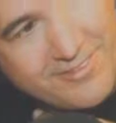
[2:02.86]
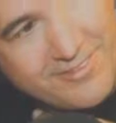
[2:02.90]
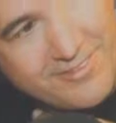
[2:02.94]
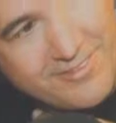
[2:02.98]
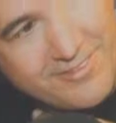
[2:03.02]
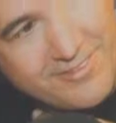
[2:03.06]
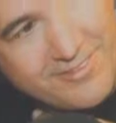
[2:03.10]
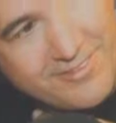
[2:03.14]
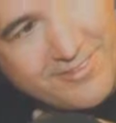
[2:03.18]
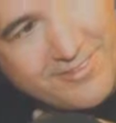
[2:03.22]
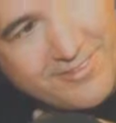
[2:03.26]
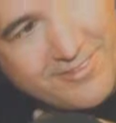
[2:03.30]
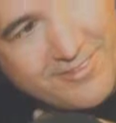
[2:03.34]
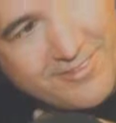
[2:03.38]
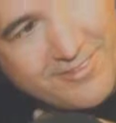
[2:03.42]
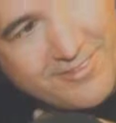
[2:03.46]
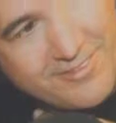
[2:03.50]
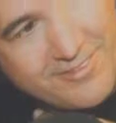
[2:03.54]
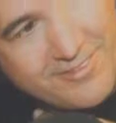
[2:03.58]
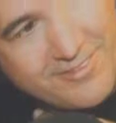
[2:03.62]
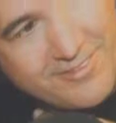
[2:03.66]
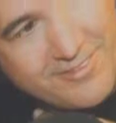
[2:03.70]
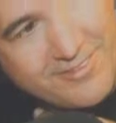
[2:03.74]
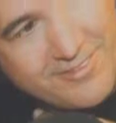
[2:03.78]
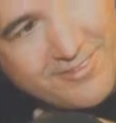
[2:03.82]

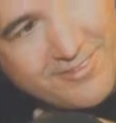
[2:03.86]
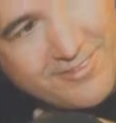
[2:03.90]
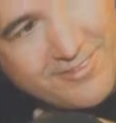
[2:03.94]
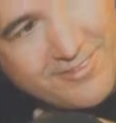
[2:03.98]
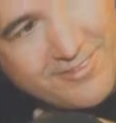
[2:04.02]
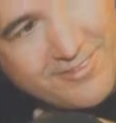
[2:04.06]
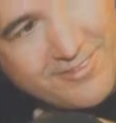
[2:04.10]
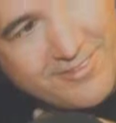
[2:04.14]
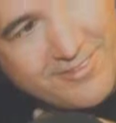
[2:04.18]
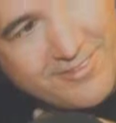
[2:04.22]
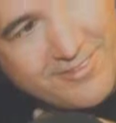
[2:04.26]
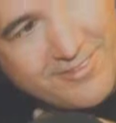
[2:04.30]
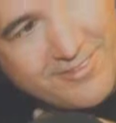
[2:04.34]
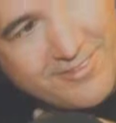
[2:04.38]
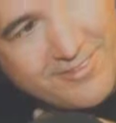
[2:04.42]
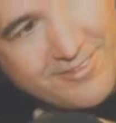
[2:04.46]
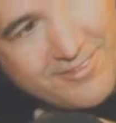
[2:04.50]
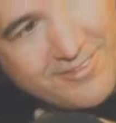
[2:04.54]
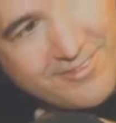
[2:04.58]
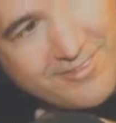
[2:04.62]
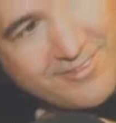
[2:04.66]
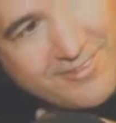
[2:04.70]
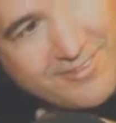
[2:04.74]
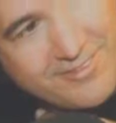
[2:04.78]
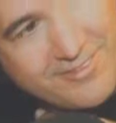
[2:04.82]

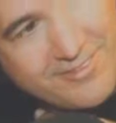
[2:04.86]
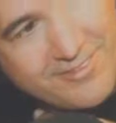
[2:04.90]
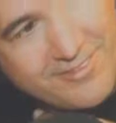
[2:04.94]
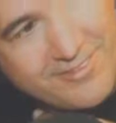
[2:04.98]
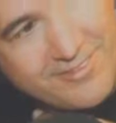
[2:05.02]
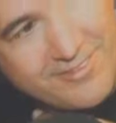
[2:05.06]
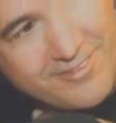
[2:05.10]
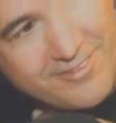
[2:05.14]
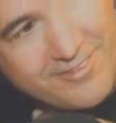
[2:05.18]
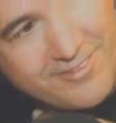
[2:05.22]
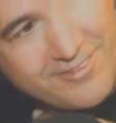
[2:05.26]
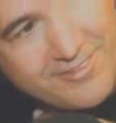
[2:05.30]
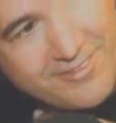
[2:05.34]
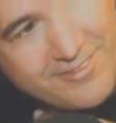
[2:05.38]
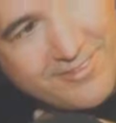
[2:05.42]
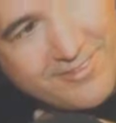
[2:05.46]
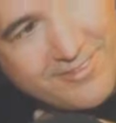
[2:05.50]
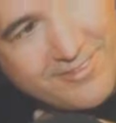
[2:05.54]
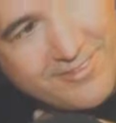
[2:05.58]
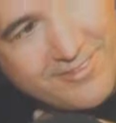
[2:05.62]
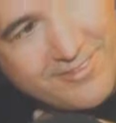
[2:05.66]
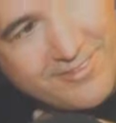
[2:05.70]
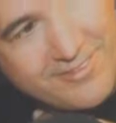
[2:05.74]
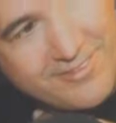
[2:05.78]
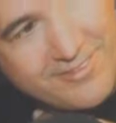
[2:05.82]

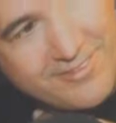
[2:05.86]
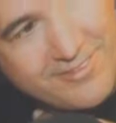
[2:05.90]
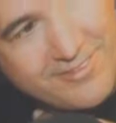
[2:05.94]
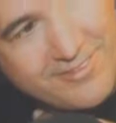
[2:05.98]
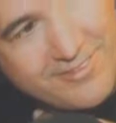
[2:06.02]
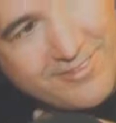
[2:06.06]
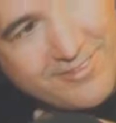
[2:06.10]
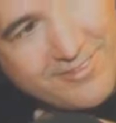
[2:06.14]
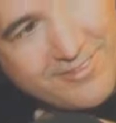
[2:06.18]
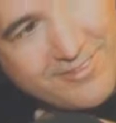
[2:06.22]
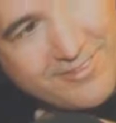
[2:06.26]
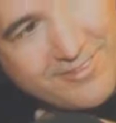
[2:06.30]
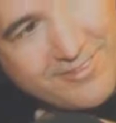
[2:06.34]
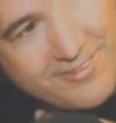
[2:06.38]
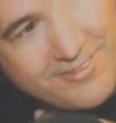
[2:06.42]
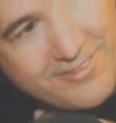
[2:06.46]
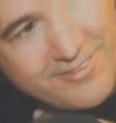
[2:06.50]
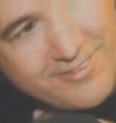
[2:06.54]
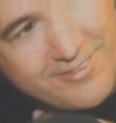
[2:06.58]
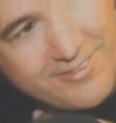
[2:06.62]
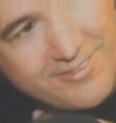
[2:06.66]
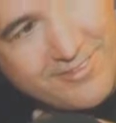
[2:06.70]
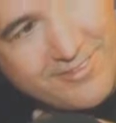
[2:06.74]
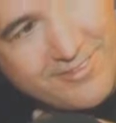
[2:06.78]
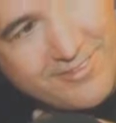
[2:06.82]

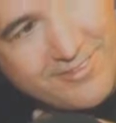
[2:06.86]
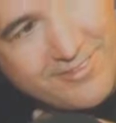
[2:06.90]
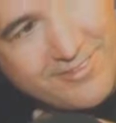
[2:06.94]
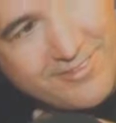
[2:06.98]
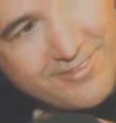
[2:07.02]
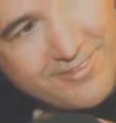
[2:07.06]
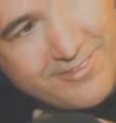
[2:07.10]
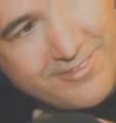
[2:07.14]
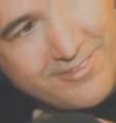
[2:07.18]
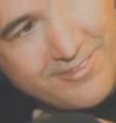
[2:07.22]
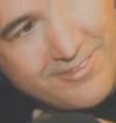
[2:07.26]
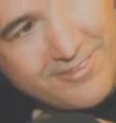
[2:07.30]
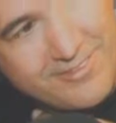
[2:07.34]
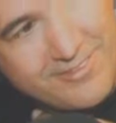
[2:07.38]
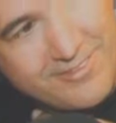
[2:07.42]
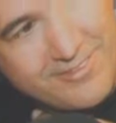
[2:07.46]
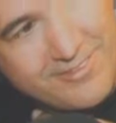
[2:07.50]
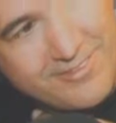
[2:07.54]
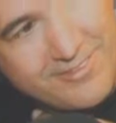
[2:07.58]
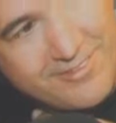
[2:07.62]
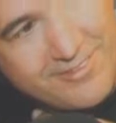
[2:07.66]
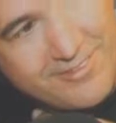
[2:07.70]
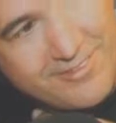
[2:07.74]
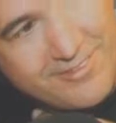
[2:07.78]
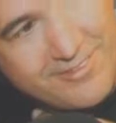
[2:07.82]

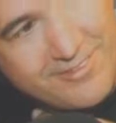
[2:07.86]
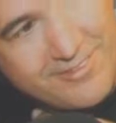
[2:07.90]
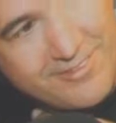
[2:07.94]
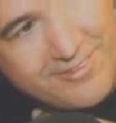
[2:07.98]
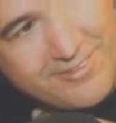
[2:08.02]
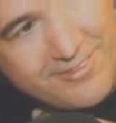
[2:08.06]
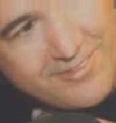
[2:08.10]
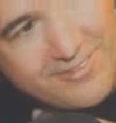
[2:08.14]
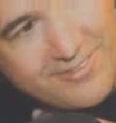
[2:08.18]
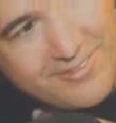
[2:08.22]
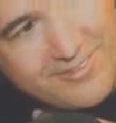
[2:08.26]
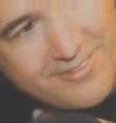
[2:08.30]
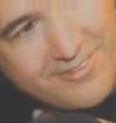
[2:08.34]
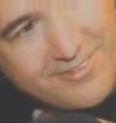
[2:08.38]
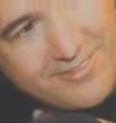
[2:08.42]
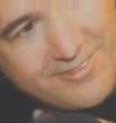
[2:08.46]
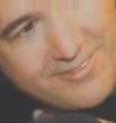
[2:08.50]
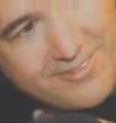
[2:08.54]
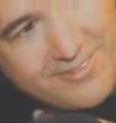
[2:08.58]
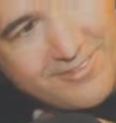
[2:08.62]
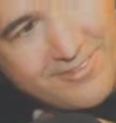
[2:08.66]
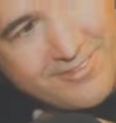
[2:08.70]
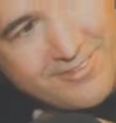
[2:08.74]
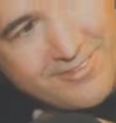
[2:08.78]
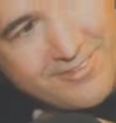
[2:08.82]

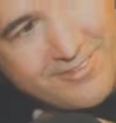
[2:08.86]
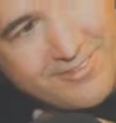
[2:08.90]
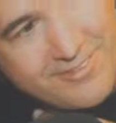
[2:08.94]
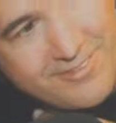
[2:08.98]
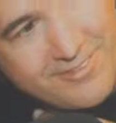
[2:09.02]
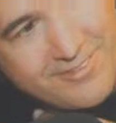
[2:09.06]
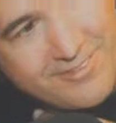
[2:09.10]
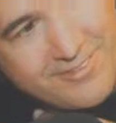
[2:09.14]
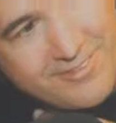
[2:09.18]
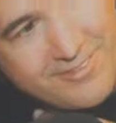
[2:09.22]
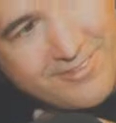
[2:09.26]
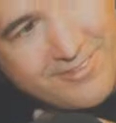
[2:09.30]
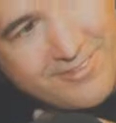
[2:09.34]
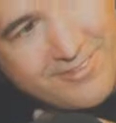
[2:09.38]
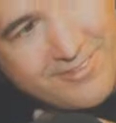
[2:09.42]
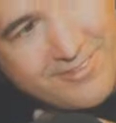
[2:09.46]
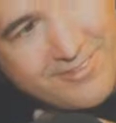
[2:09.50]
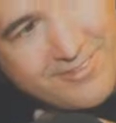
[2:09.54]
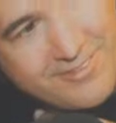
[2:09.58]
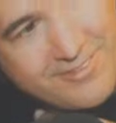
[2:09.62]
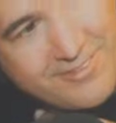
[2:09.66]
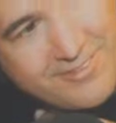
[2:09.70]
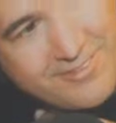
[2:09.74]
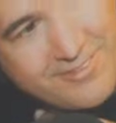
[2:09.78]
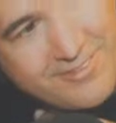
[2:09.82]

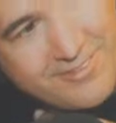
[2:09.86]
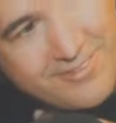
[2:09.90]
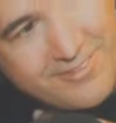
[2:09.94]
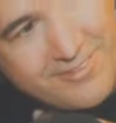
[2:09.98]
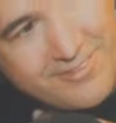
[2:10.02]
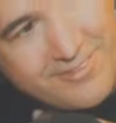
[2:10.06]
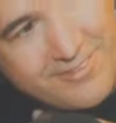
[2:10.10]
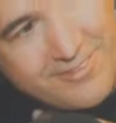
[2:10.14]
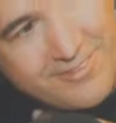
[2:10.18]
(not speaking)